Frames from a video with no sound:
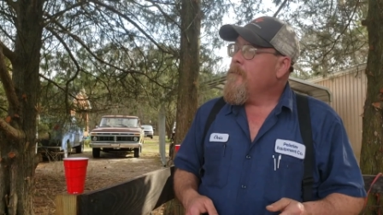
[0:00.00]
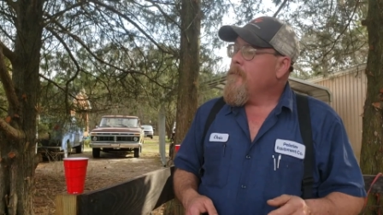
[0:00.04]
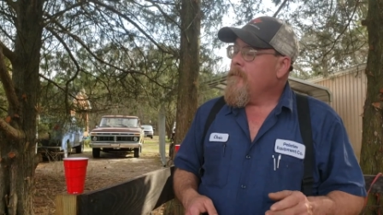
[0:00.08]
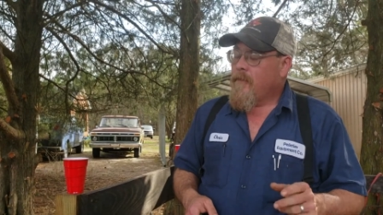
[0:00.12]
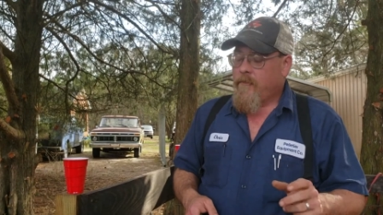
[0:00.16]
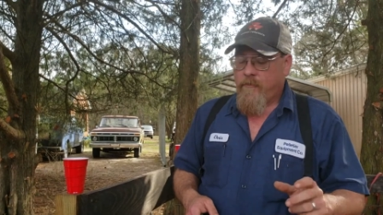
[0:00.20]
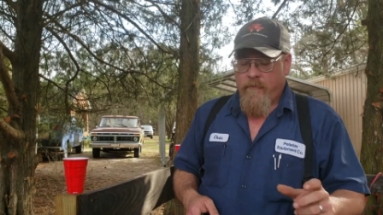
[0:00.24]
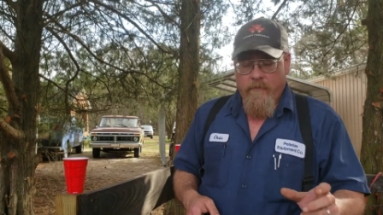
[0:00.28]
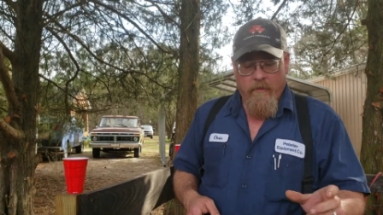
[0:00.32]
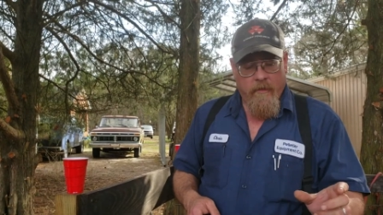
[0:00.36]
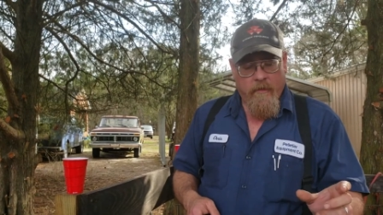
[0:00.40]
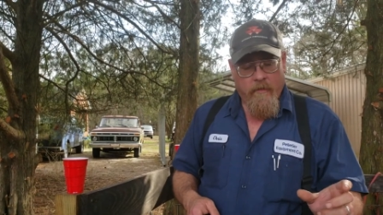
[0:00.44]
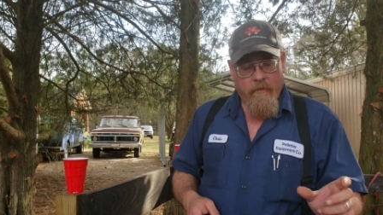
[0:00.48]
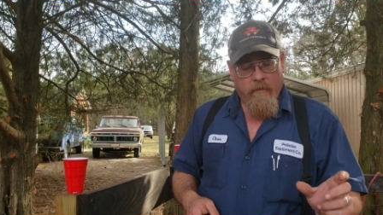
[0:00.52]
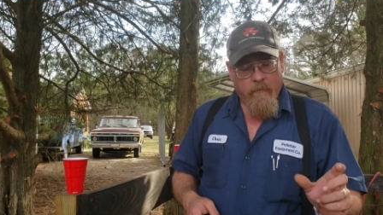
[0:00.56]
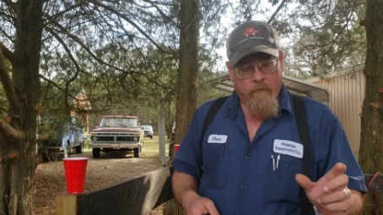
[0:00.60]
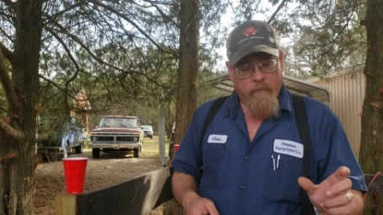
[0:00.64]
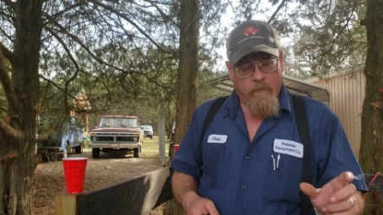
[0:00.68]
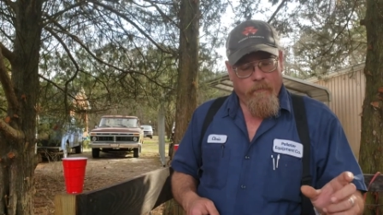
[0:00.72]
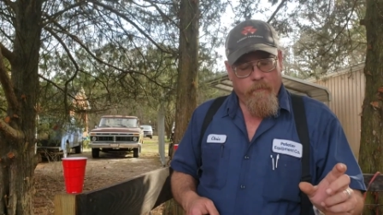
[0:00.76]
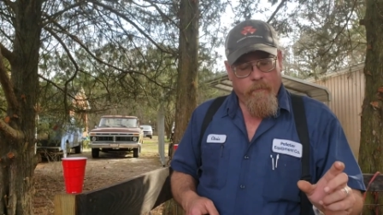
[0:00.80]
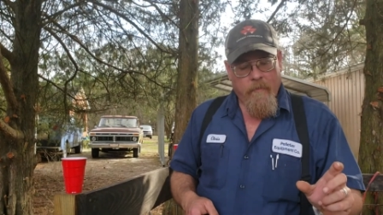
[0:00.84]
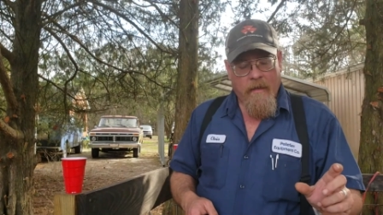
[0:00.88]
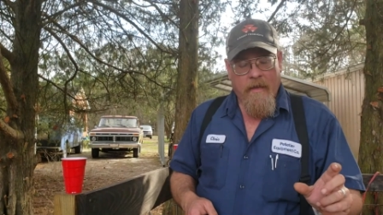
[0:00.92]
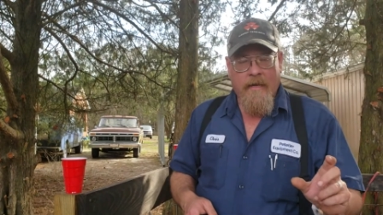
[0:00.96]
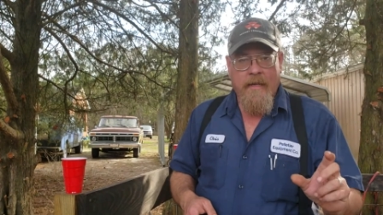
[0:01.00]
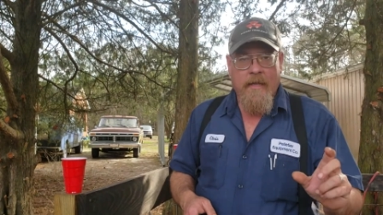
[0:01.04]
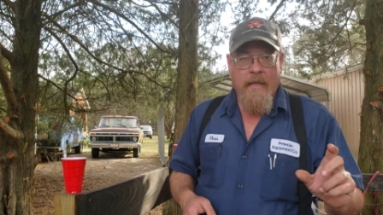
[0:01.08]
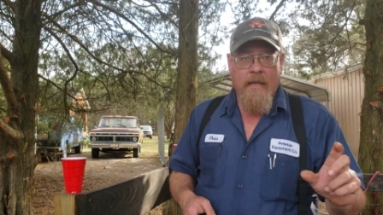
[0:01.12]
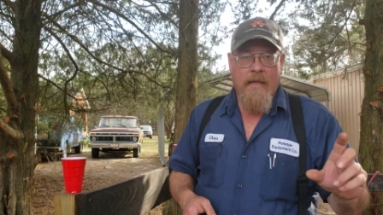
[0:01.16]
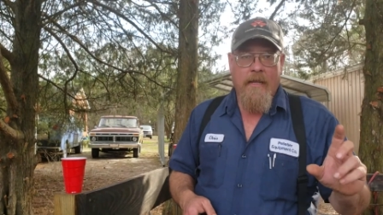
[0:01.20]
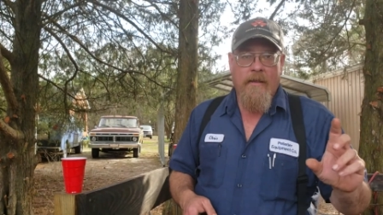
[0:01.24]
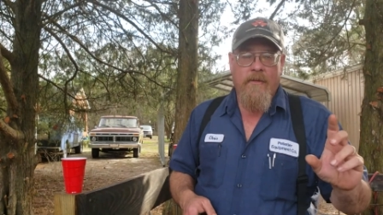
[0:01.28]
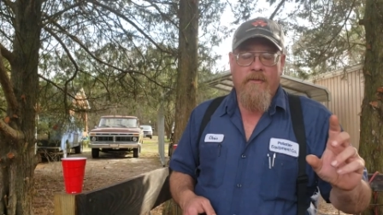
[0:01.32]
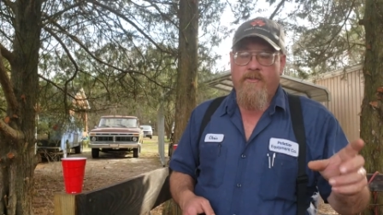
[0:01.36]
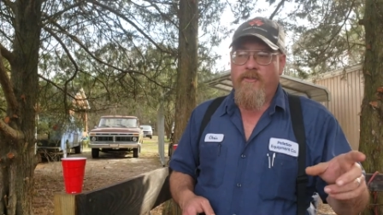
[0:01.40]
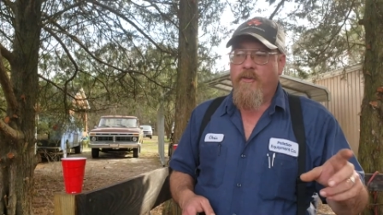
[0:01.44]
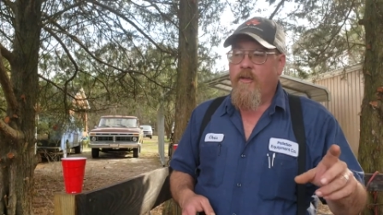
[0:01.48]
stick your, I
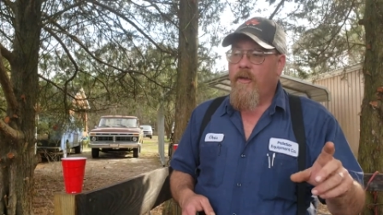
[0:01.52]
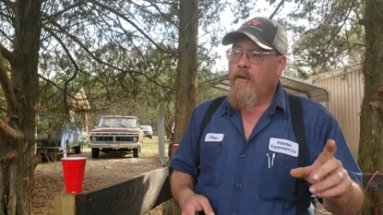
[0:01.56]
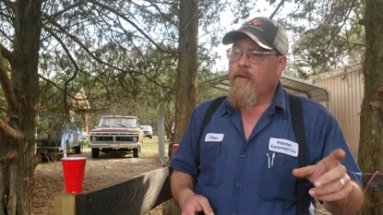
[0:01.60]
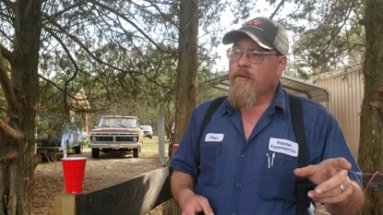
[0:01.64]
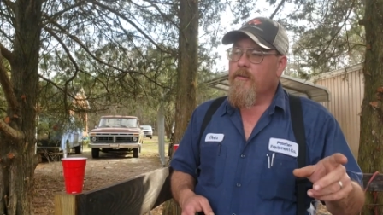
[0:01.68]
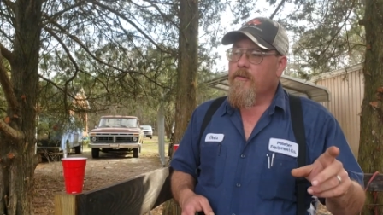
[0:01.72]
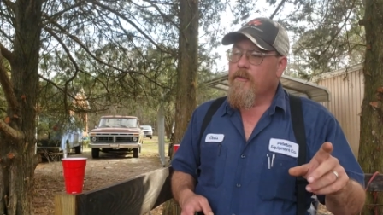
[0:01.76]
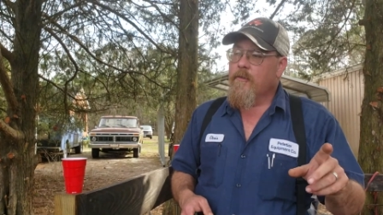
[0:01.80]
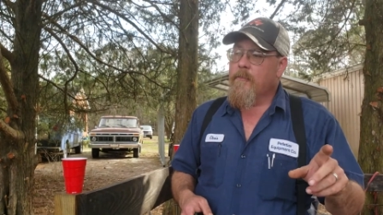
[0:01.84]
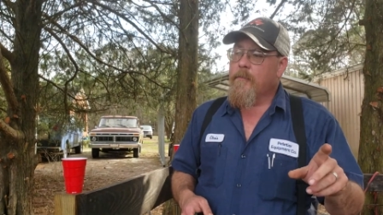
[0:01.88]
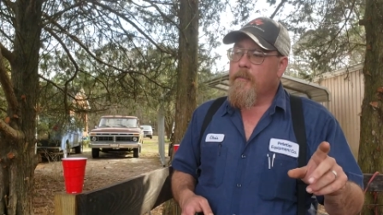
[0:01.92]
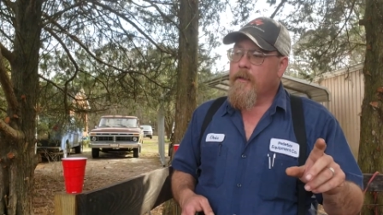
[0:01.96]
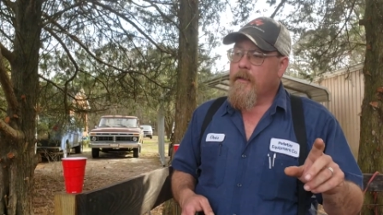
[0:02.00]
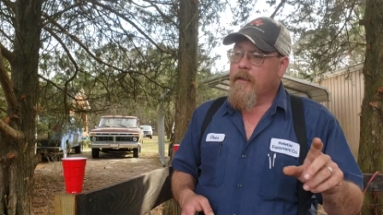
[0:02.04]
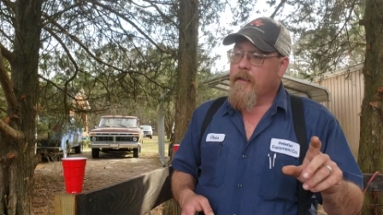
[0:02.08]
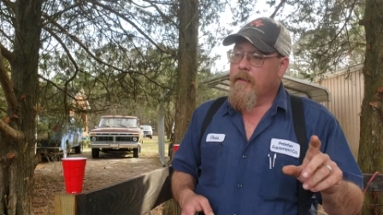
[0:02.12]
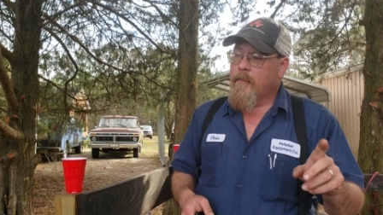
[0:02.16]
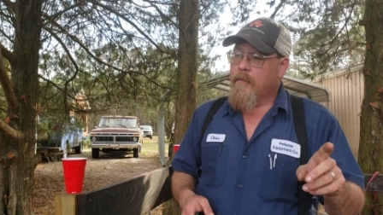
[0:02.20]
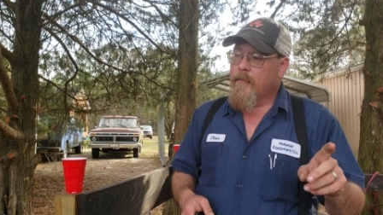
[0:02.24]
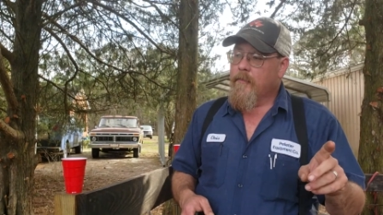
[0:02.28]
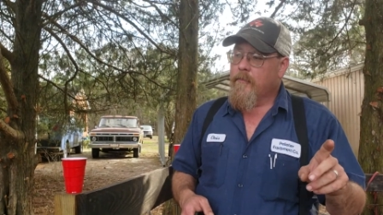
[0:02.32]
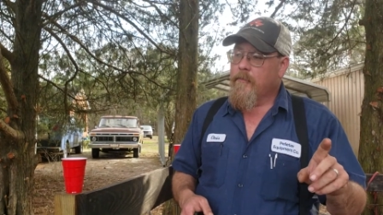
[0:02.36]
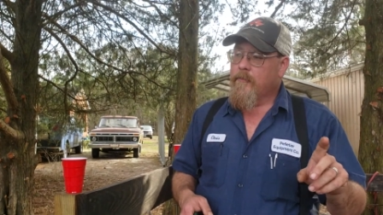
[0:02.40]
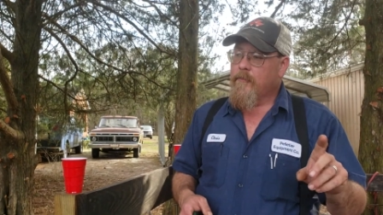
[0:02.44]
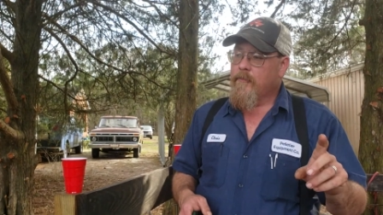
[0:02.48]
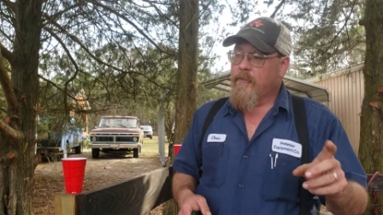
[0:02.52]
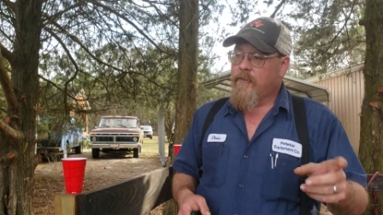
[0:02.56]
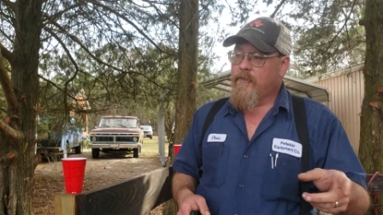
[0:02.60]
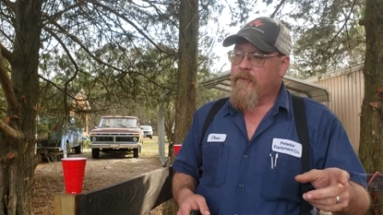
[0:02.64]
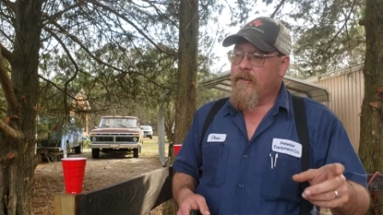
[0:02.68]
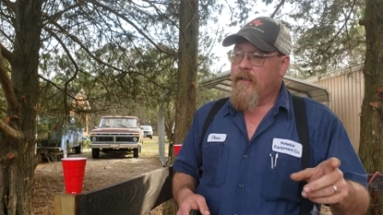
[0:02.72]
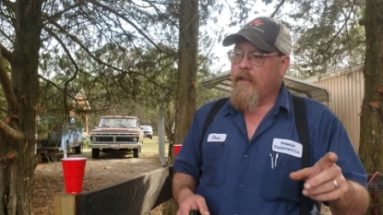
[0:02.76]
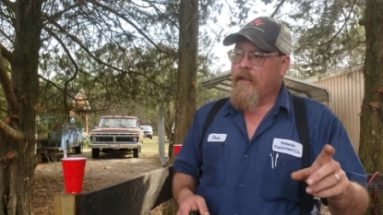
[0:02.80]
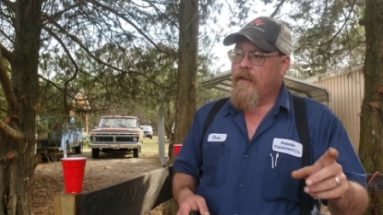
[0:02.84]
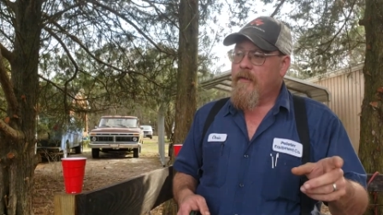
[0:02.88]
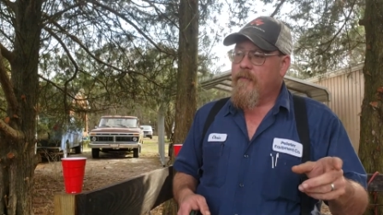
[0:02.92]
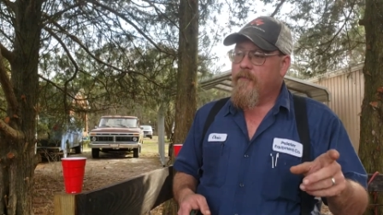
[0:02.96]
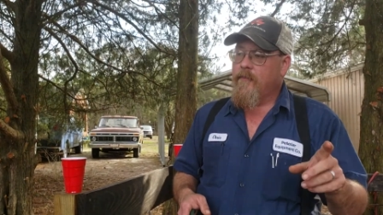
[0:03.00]
can't show you because it's
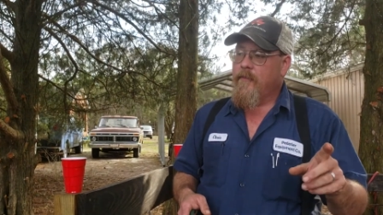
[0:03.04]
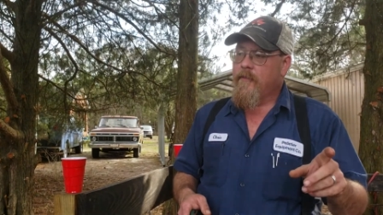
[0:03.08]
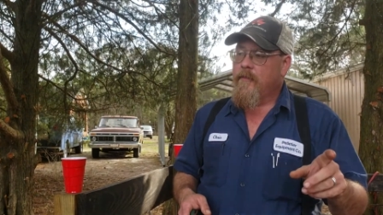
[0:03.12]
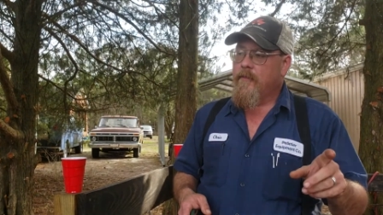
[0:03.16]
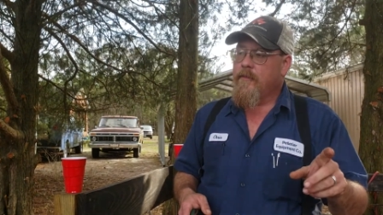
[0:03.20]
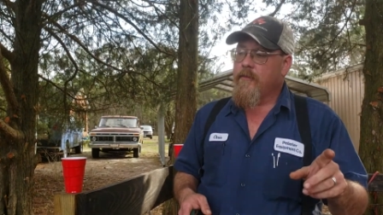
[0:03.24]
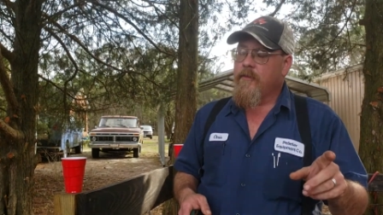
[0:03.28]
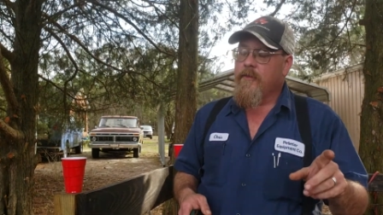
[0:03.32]
kind of a,